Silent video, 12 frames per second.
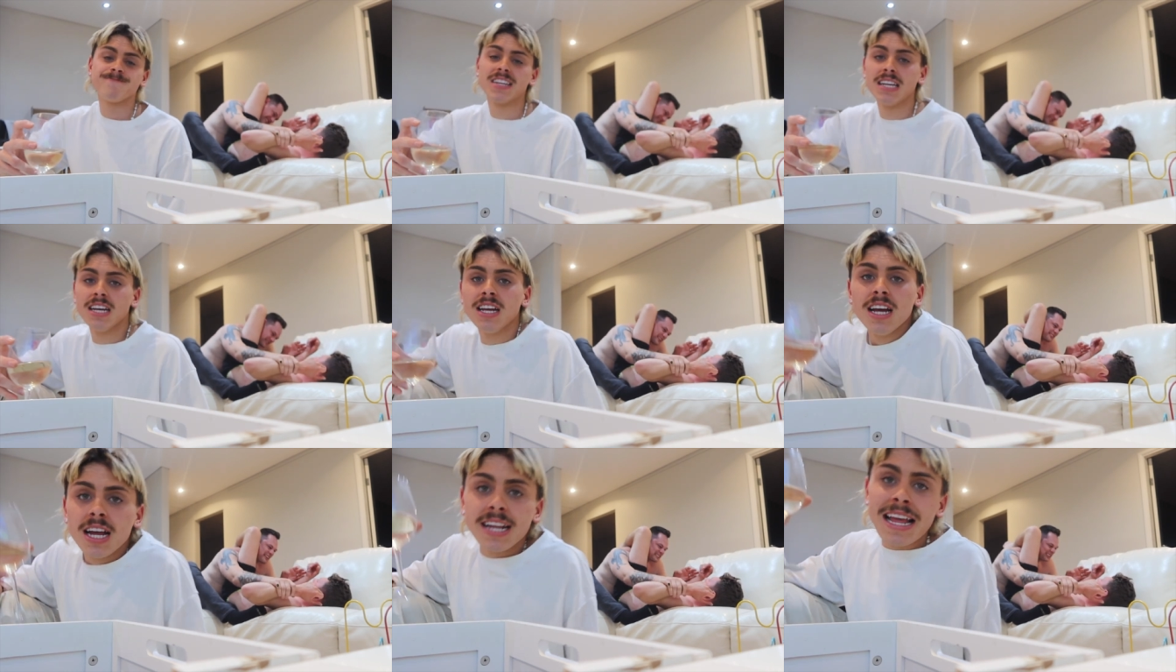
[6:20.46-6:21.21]

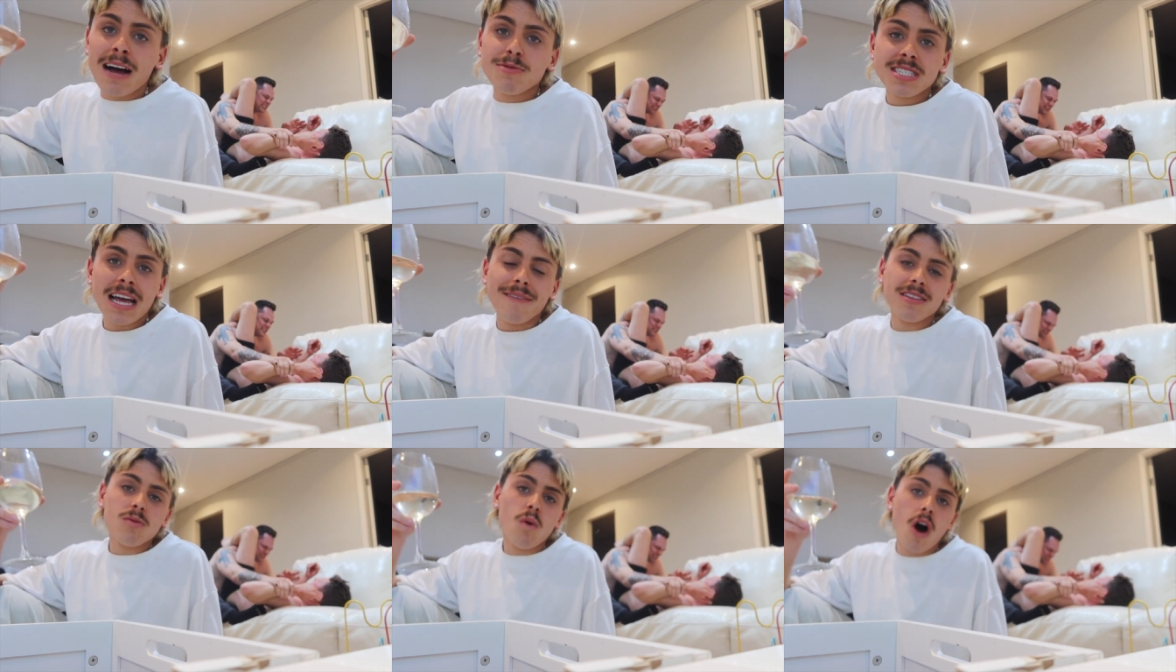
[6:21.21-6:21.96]
Now I'm just
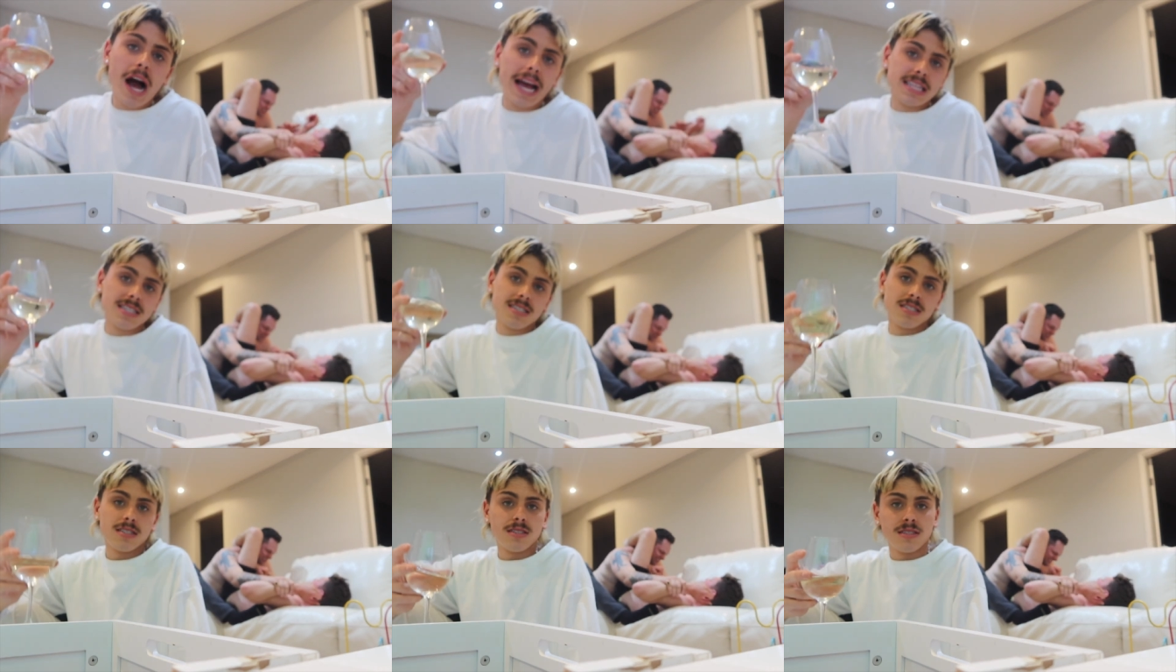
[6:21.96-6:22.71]
having a
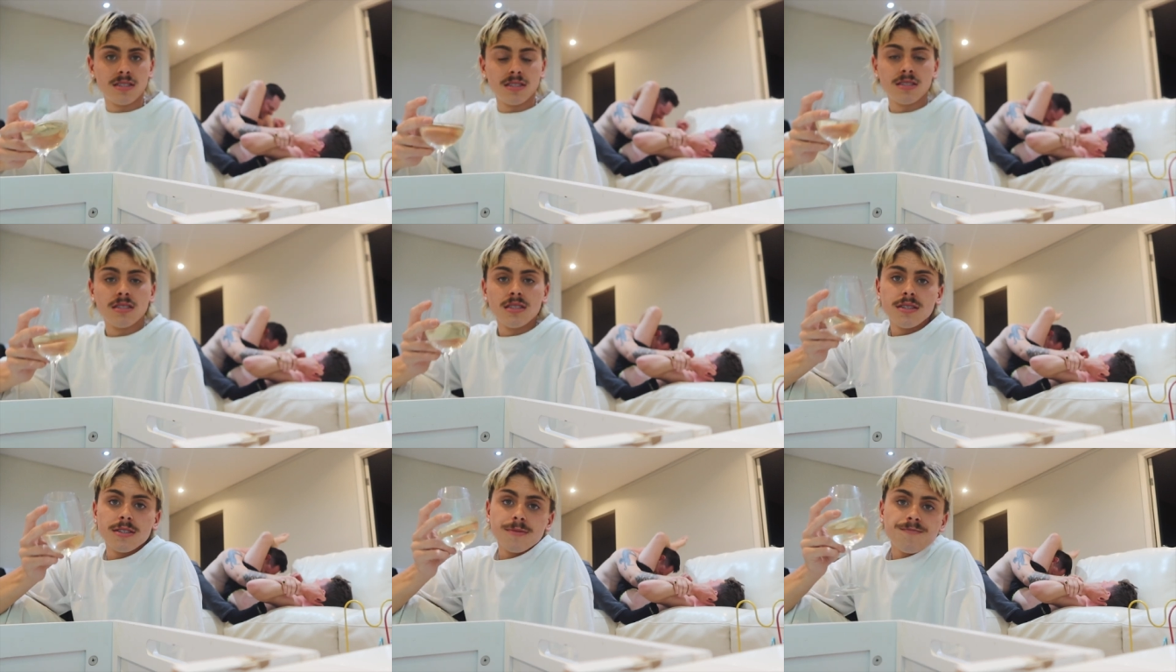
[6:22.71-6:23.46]
wine. Shit.
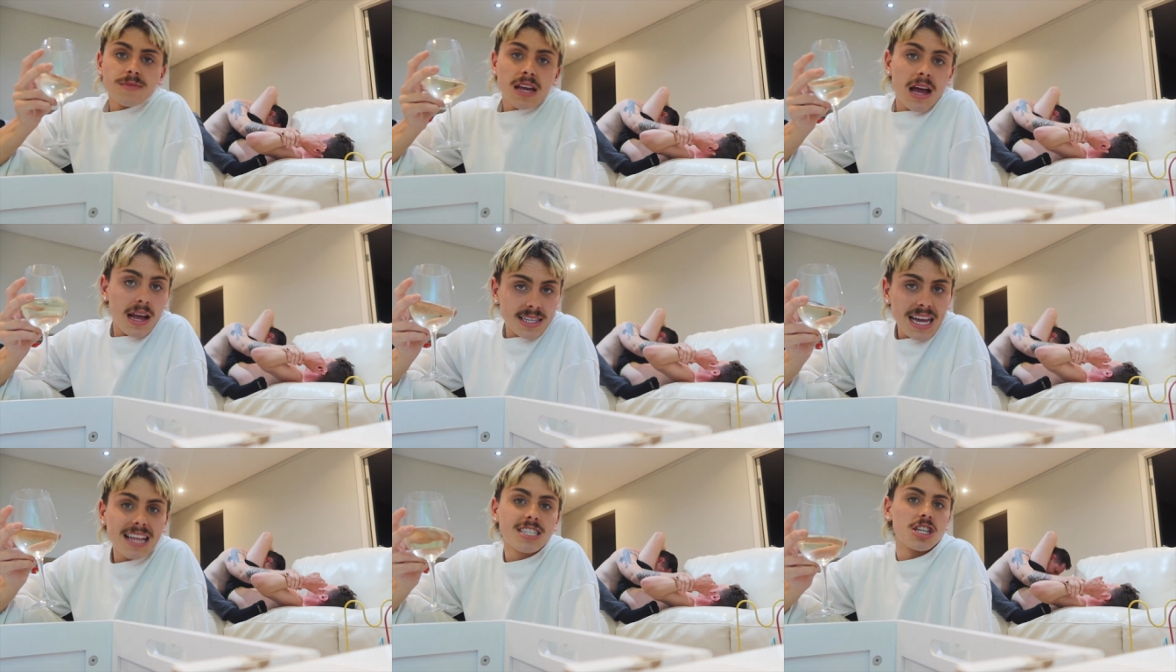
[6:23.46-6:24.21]
Tell
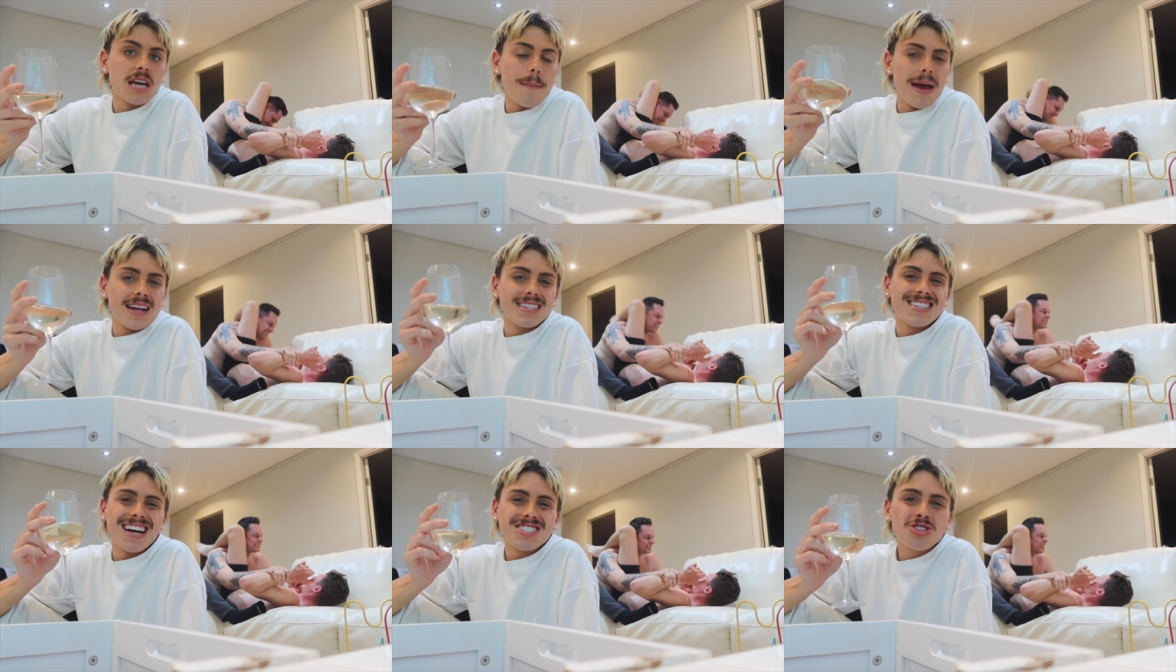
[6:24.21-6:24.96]
them
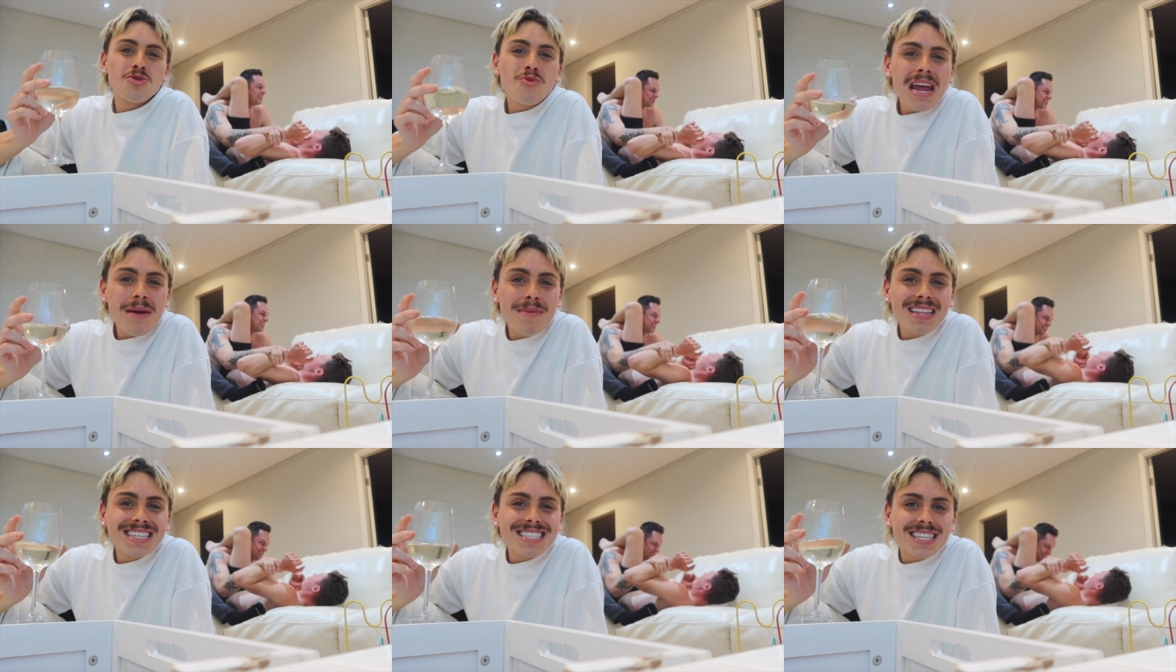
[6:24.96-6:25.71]
that.
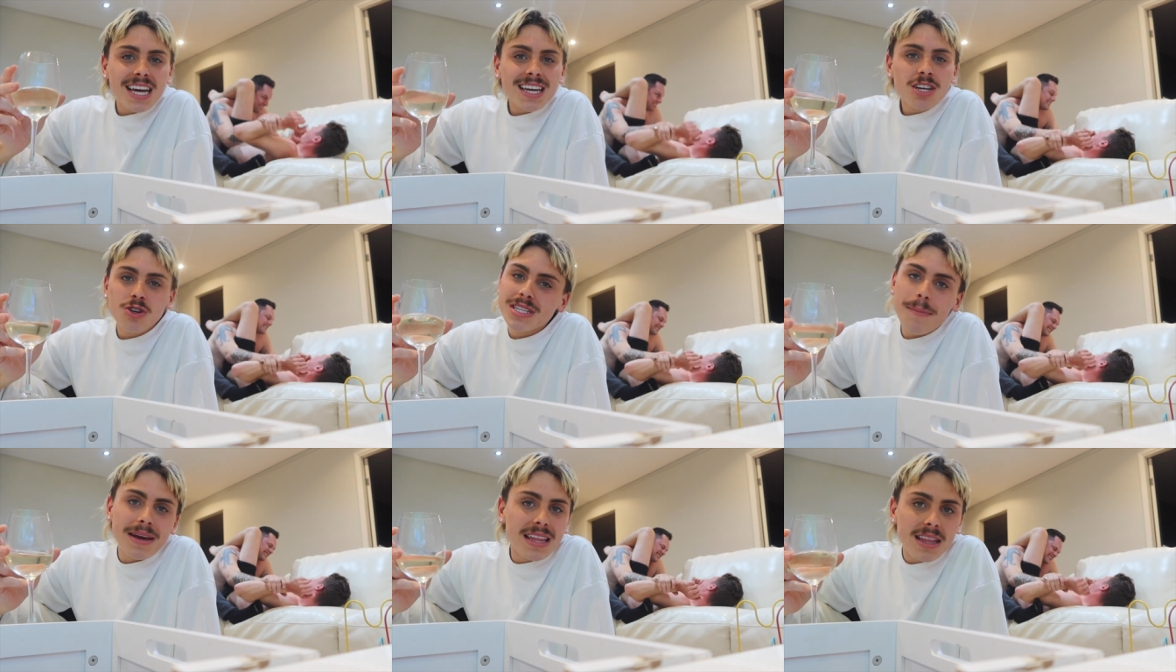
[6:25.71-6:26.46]
Screaming in the seconds was
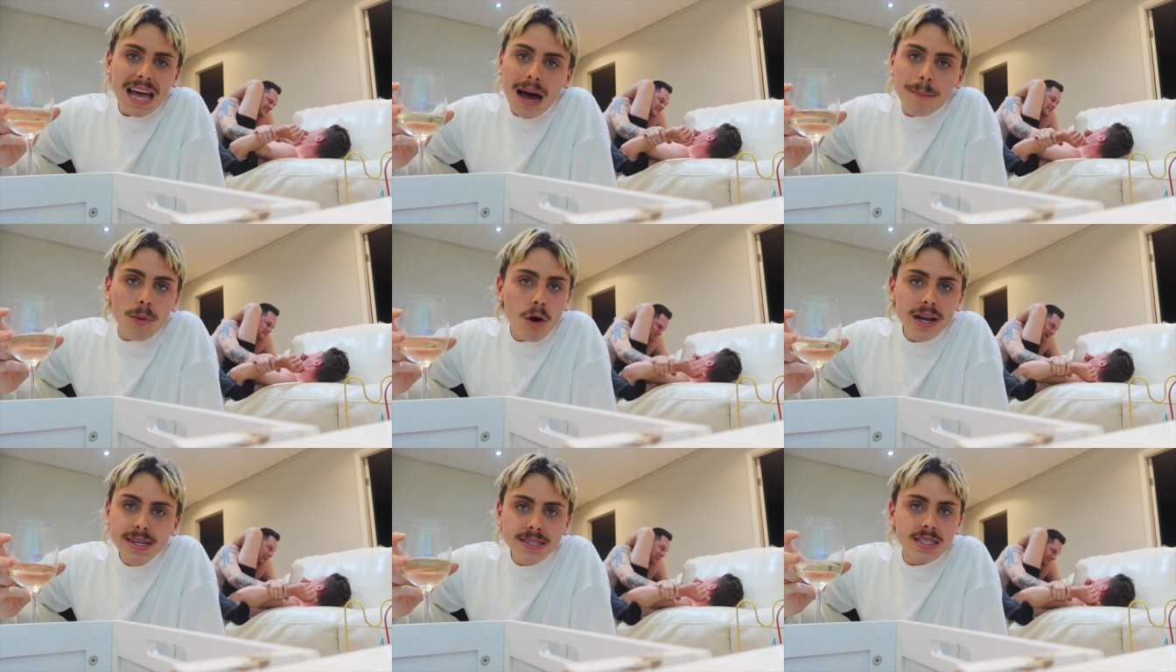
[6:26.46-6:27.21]
there being in our
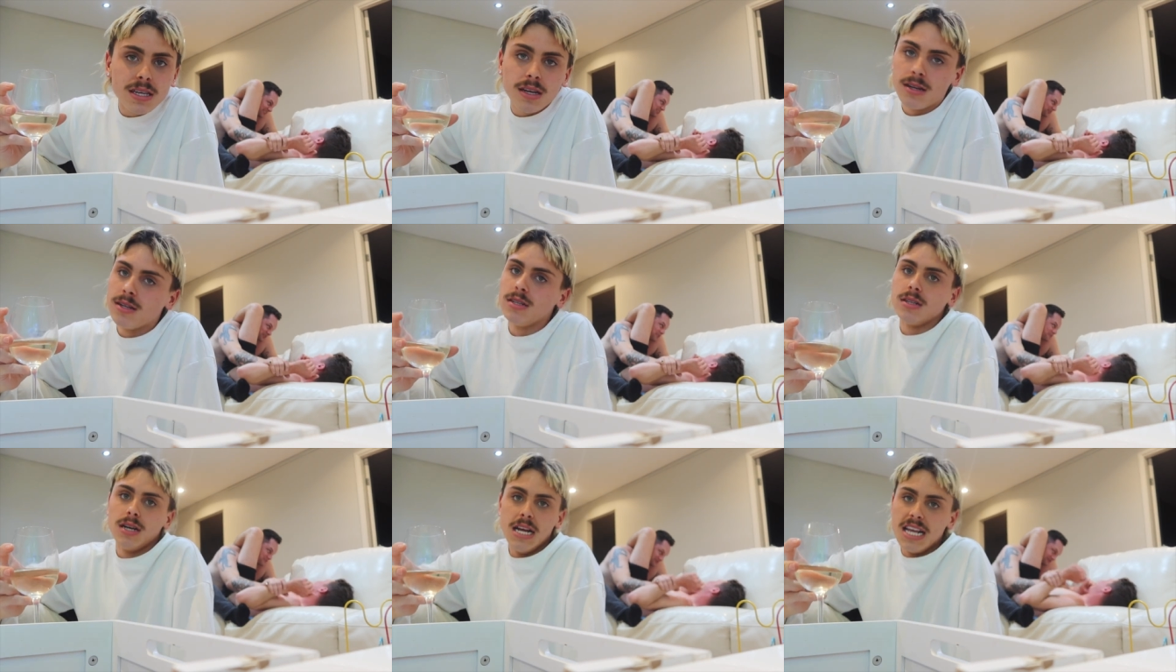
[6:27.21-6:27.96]
voice
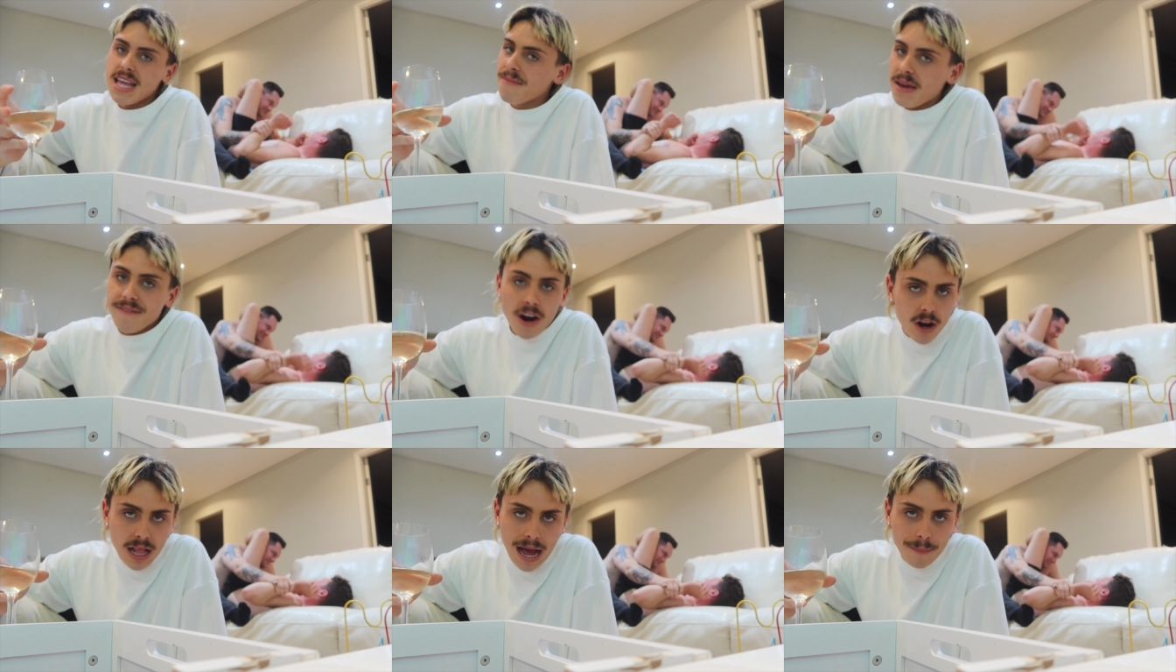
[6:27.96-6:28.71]

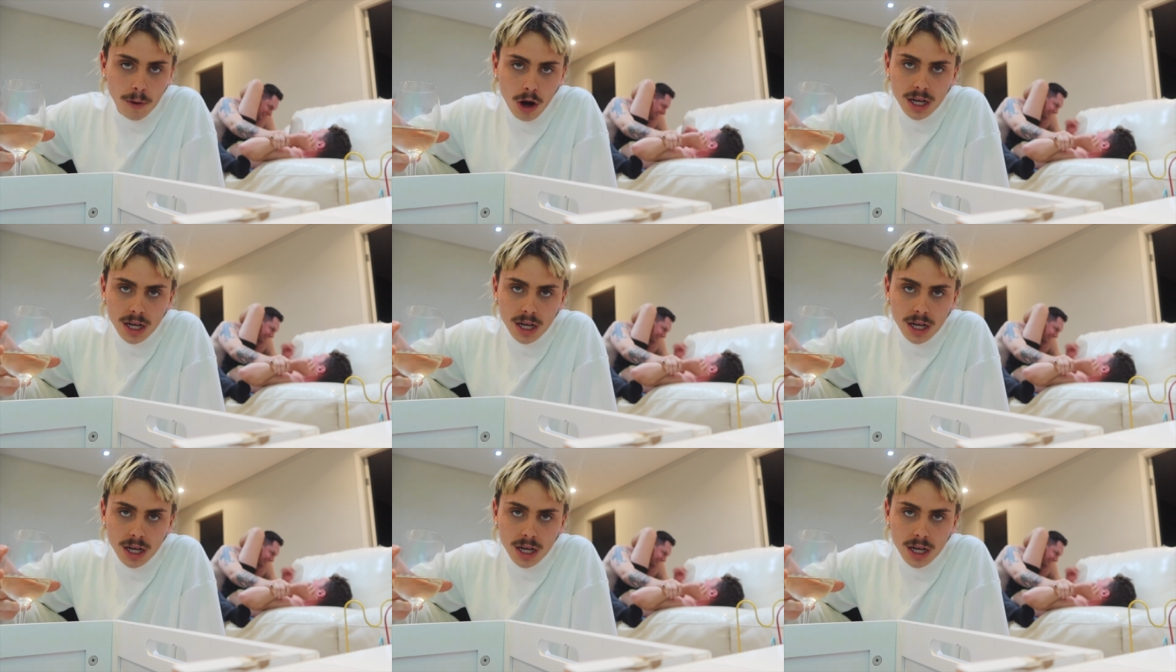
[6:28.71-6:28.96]
that